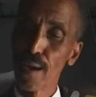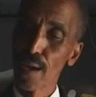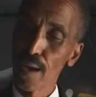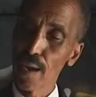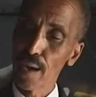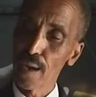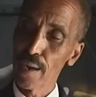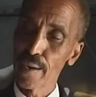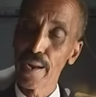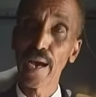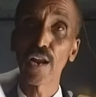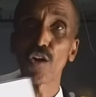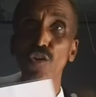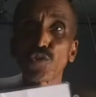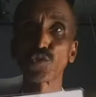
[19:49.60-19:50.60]

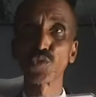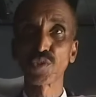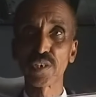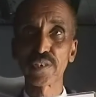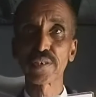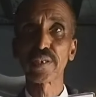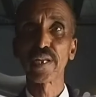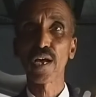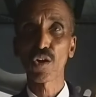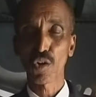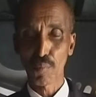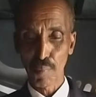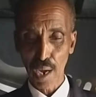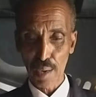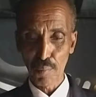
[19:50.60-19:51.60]
Narok to teach
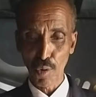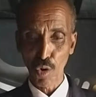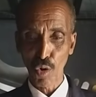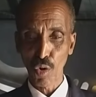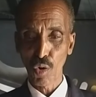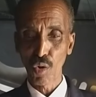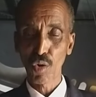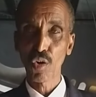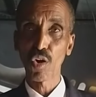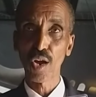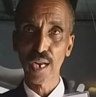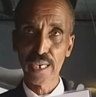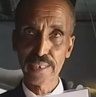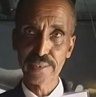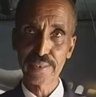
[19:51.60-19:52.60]
Narok Bible
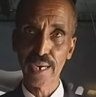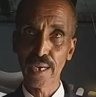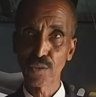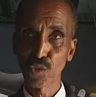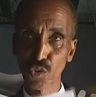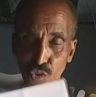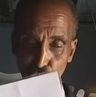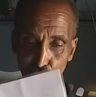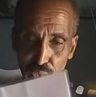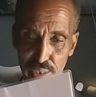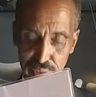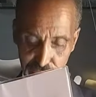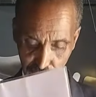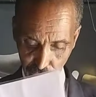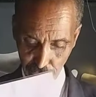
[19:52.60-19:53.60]
College, and those
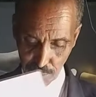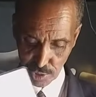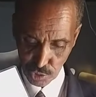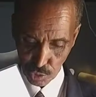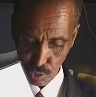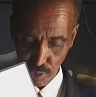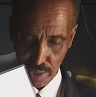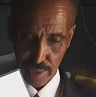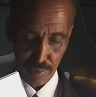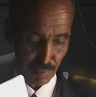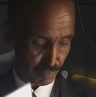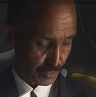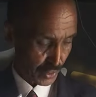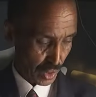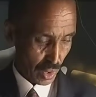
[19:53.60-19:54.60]
colleges I've mentioned already.
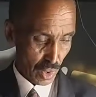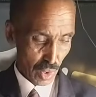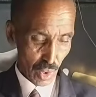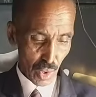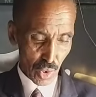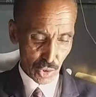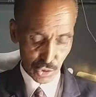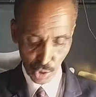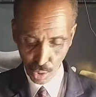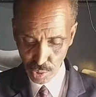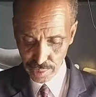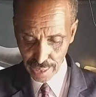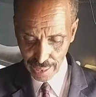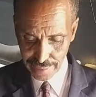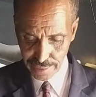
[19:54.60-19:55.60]

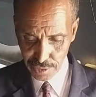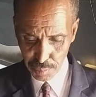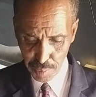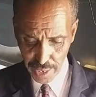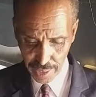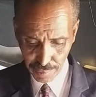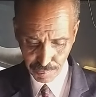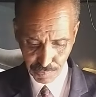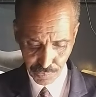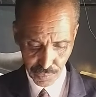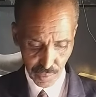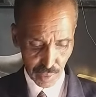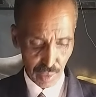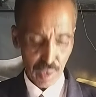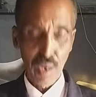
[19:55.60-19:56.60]
So that is me.
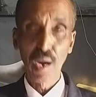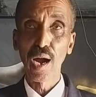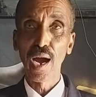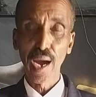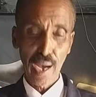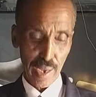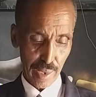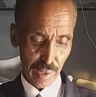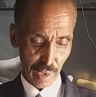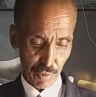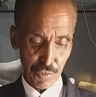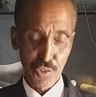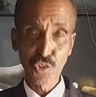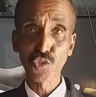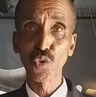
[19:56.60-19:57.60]
I
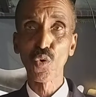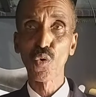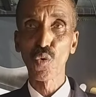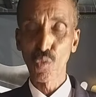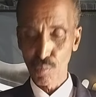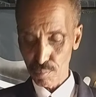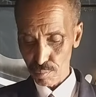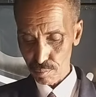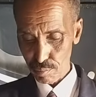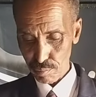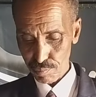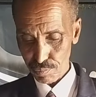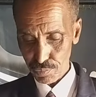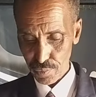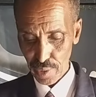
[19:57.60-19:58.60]
refused to
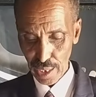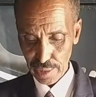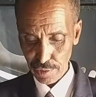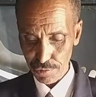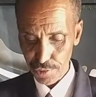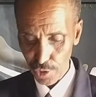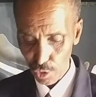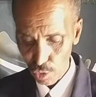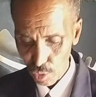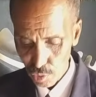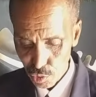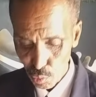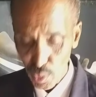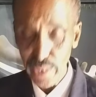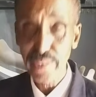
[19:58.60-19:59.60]
that fioko
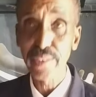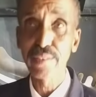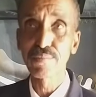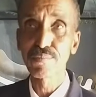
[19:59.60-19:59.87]
to wait